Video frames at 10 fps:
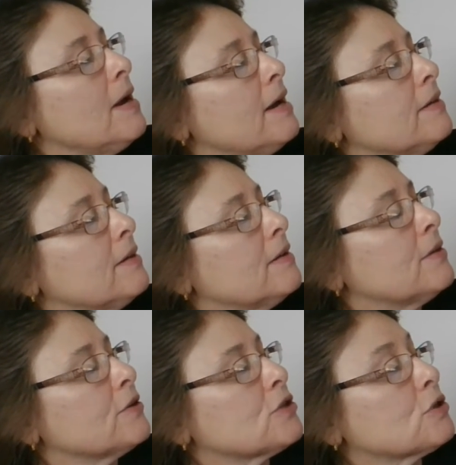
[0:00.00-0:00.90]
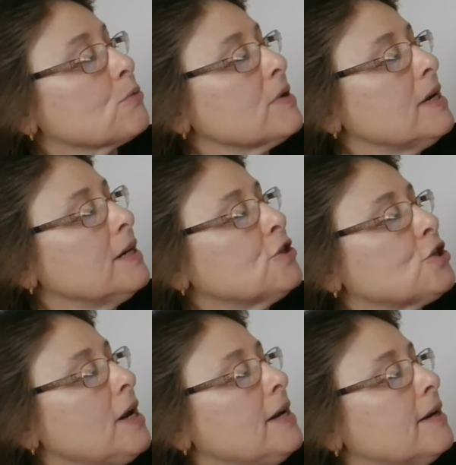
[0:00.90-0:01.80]
and there's 3
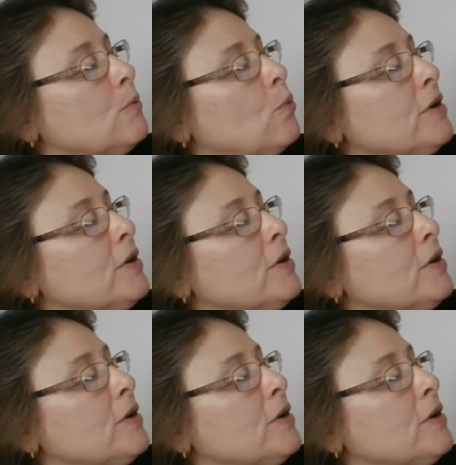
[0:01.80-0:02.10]
shaded.